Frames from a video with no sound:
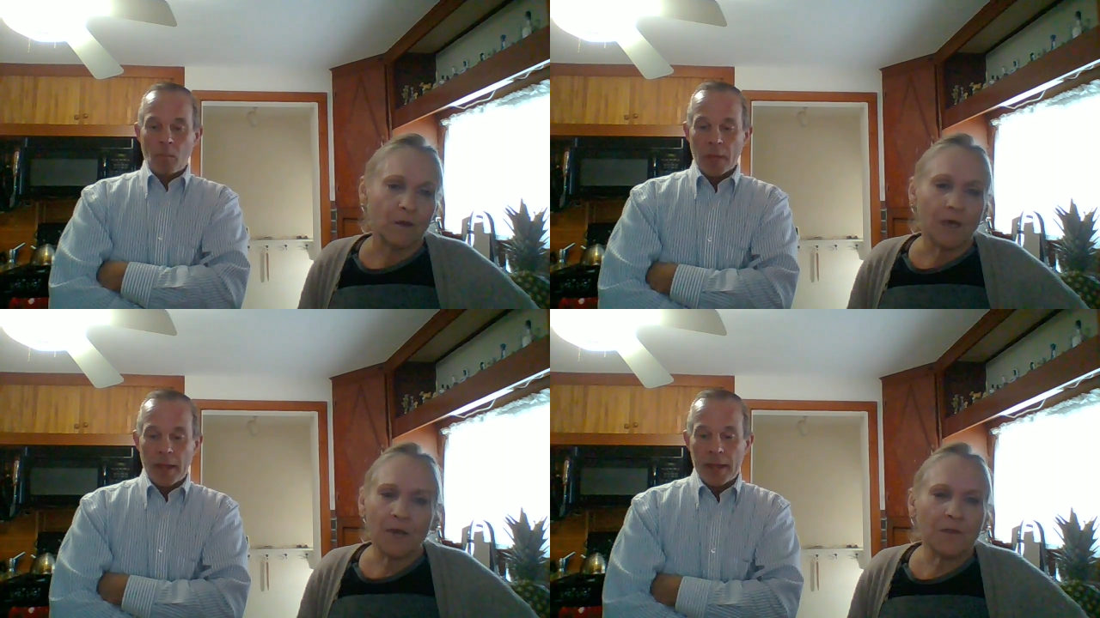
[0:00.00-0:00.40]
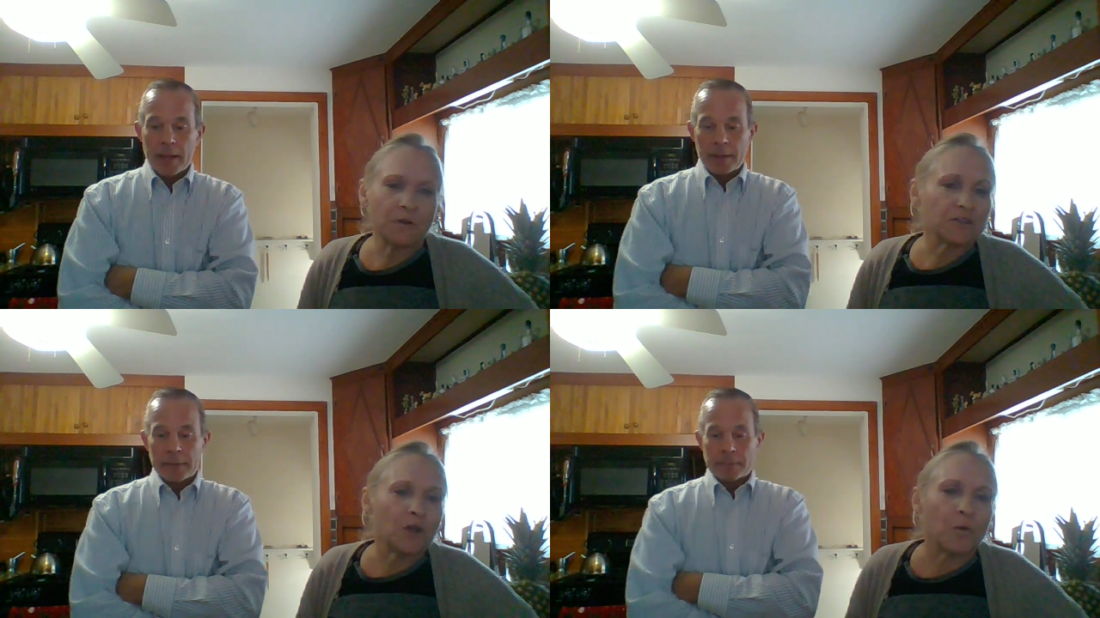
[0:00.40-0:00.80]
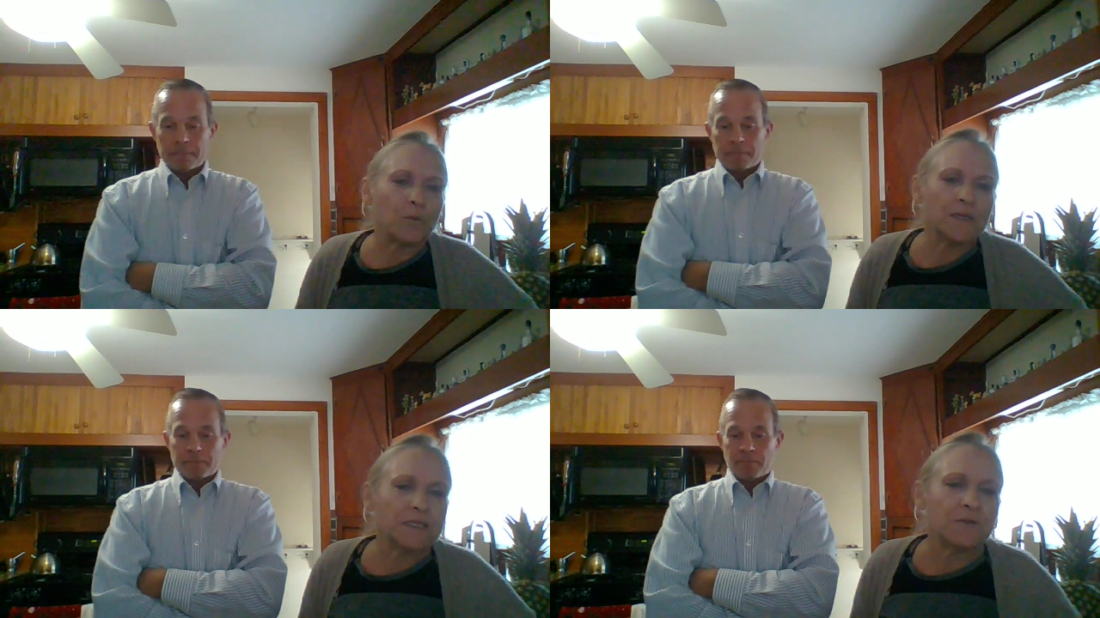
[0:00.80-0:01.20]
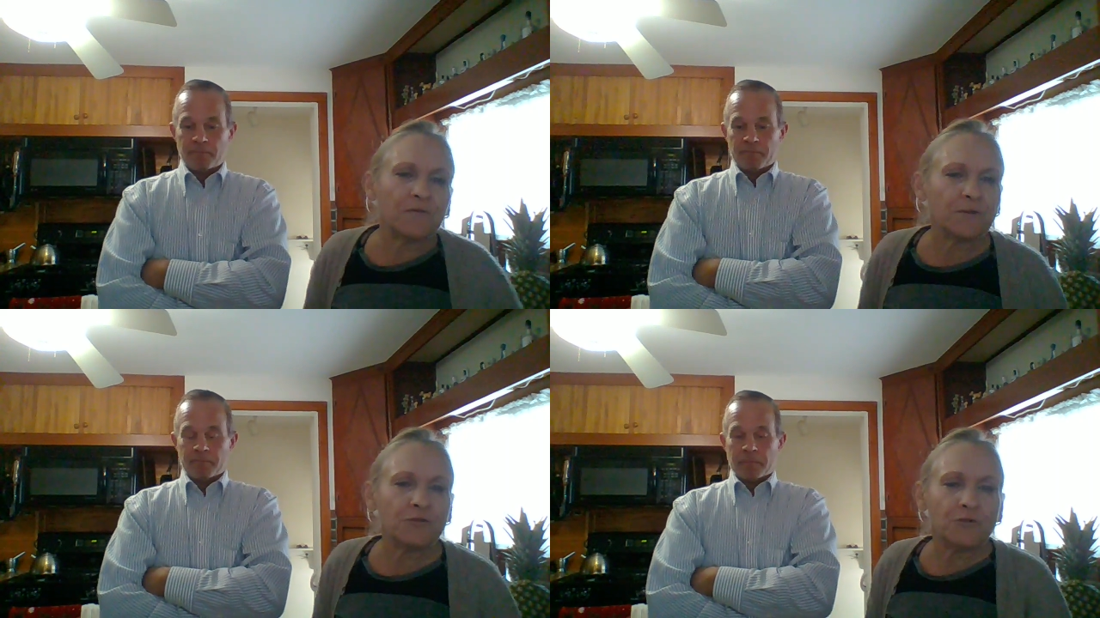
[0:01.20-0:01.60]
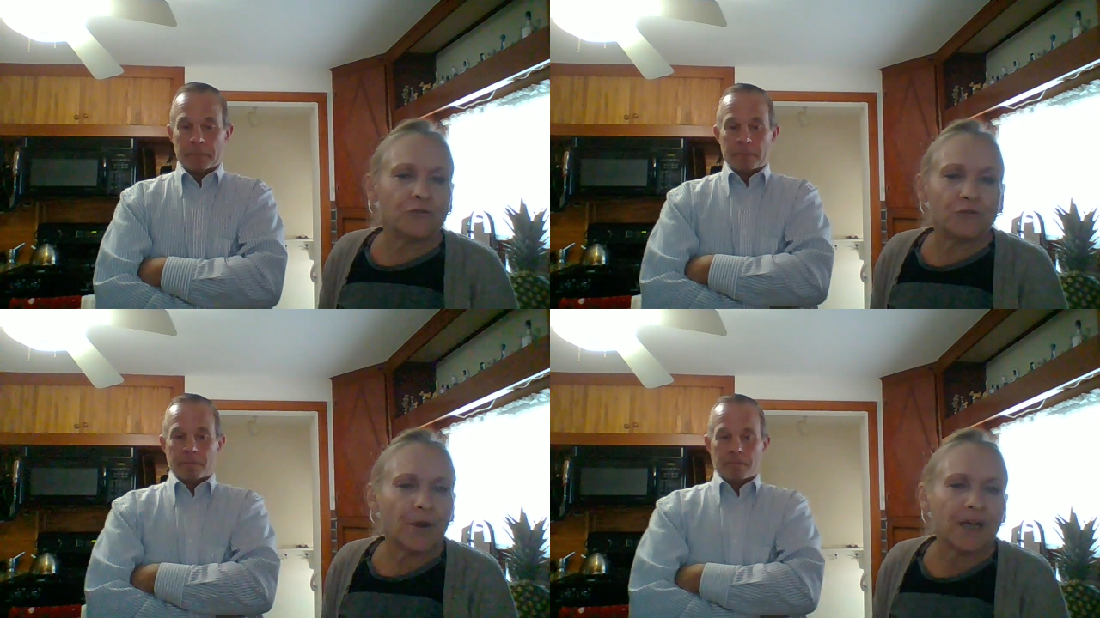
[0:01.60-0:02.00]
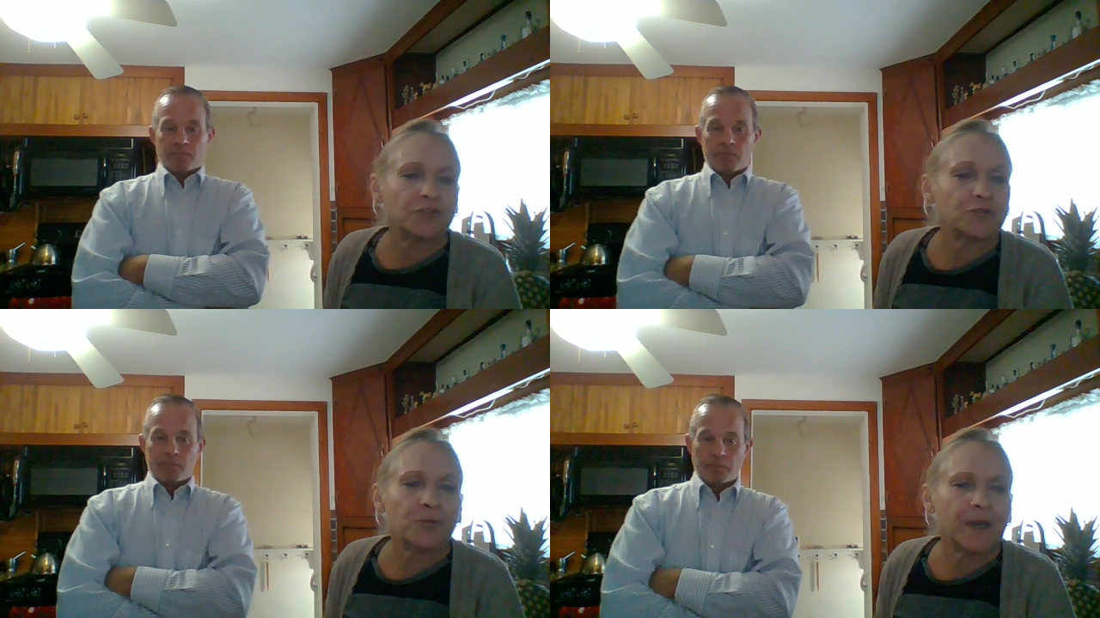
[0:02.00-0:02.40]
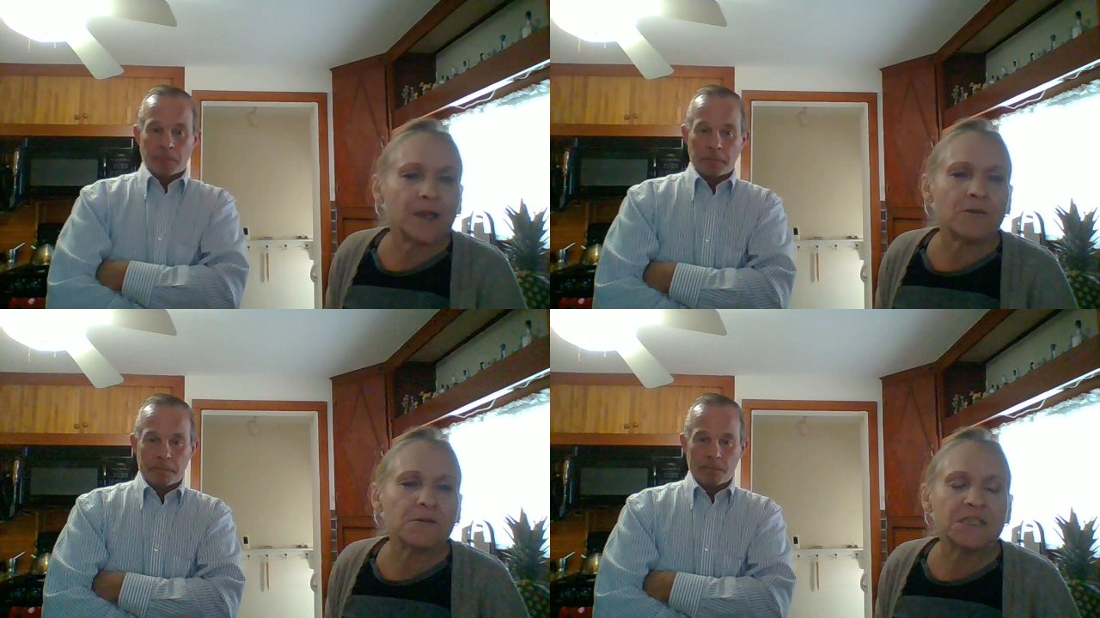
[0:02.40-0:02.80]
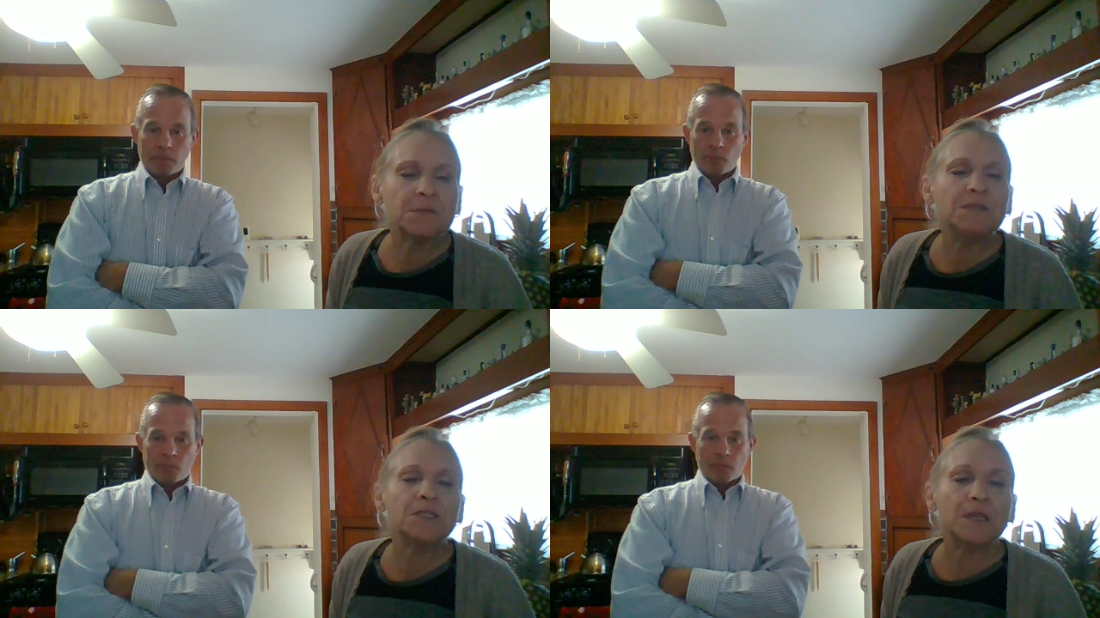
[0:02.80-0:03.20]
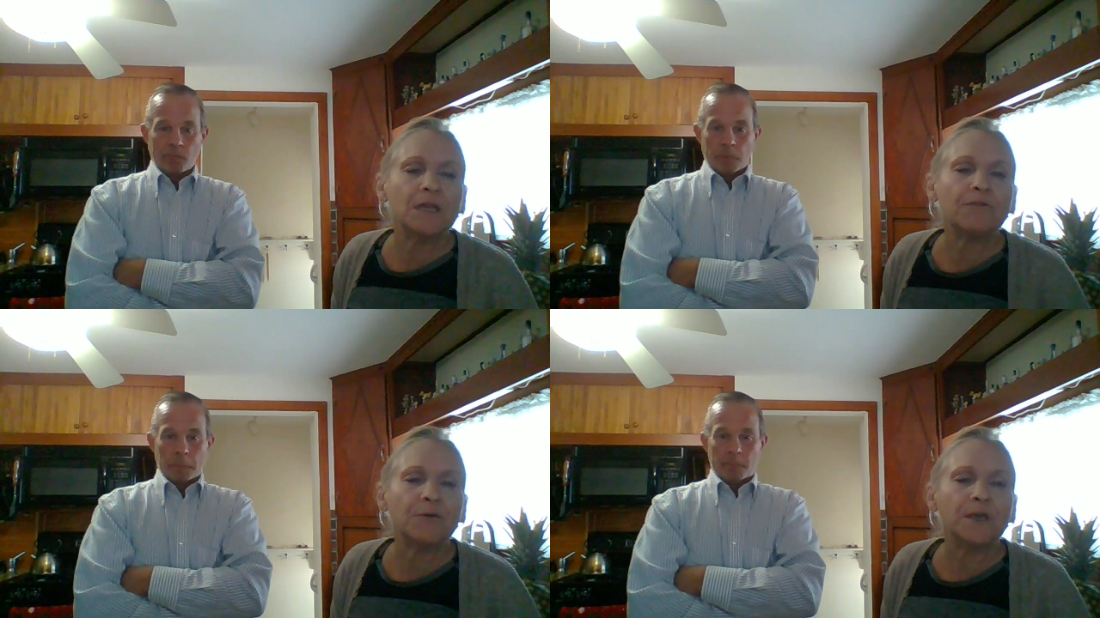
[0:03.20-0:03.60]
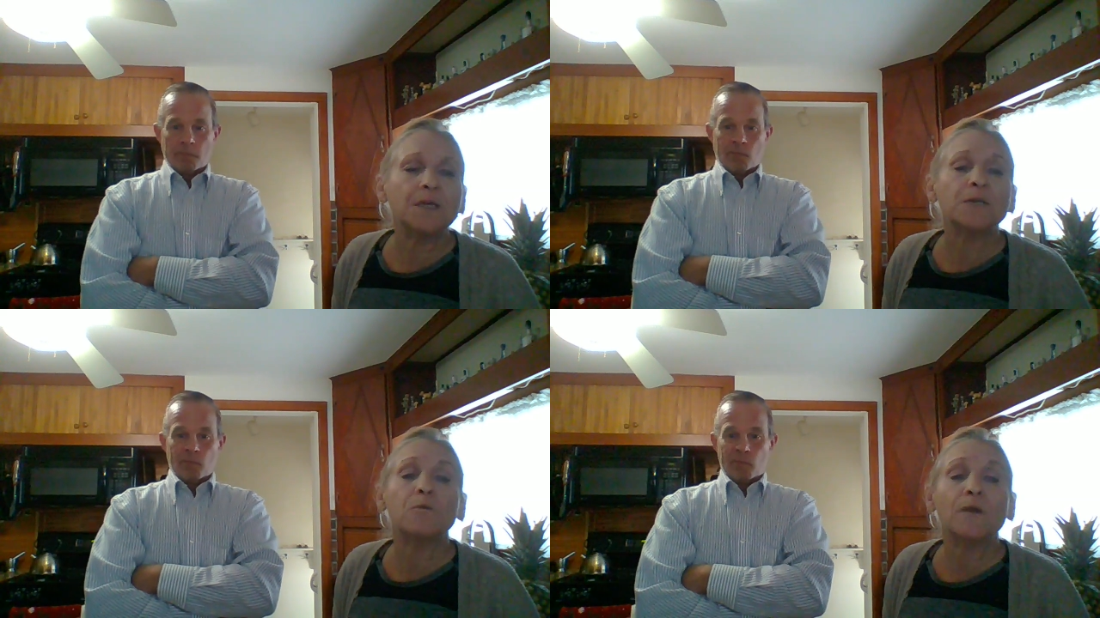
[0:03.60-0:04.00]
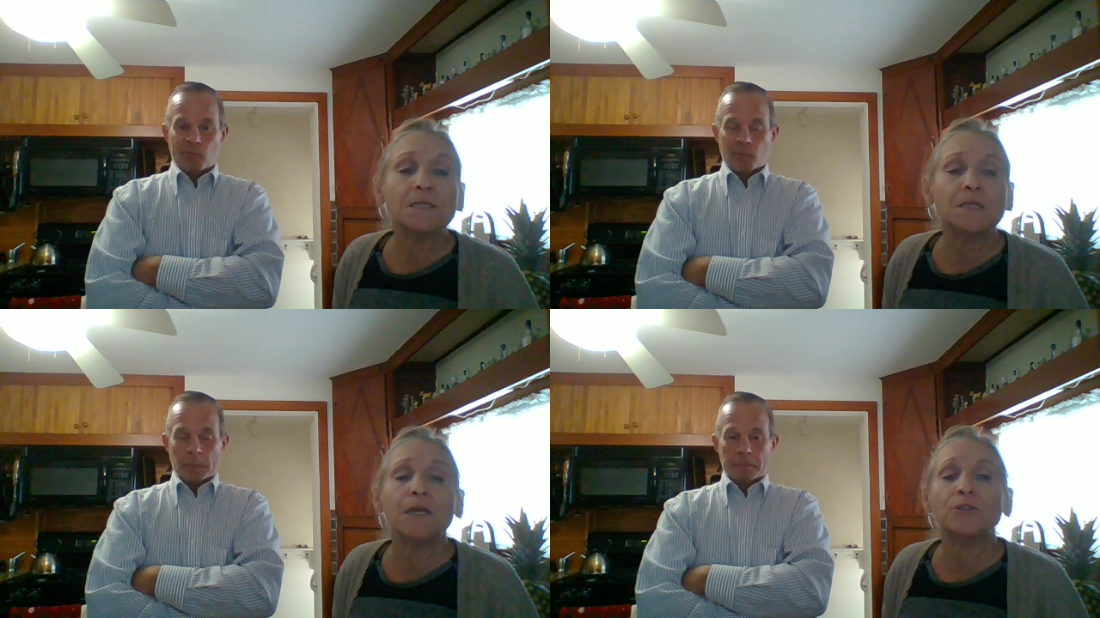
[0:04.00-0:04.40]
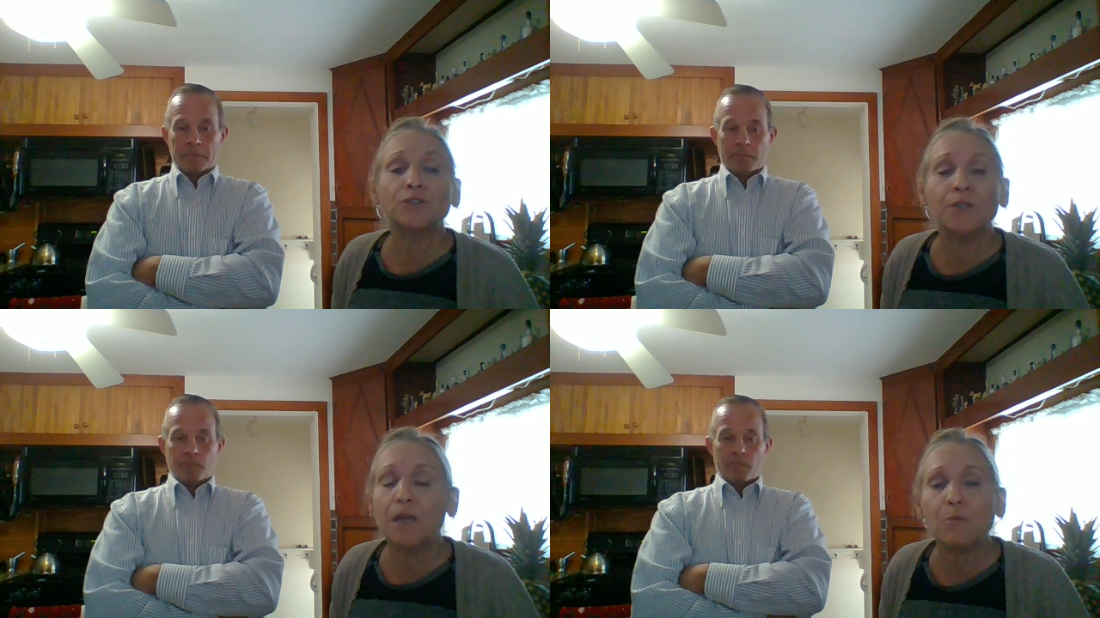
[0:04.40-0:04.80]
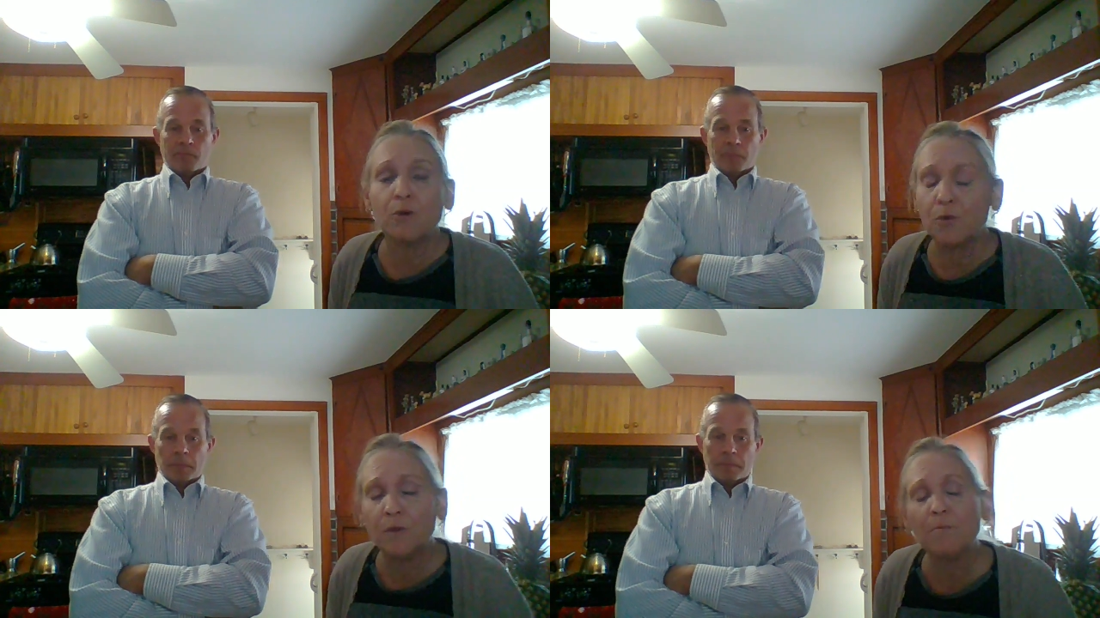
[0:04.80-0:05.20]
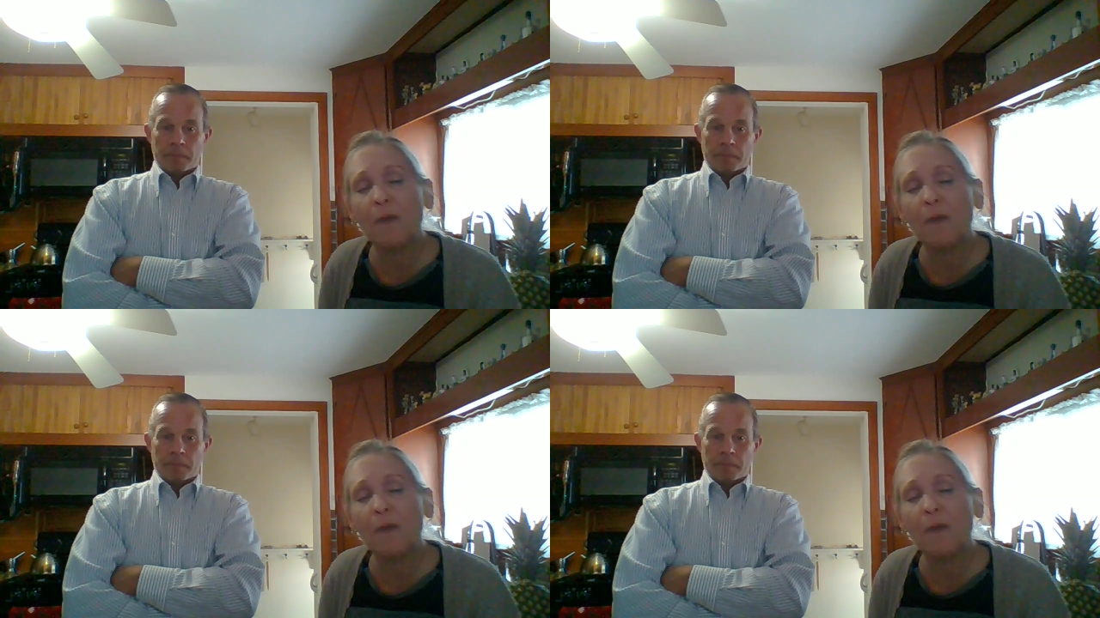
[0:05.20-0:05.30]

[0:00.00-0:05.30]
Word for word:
Speaker 1: and there's no reason for tractor trailers to be delivering in a residential neighborhood.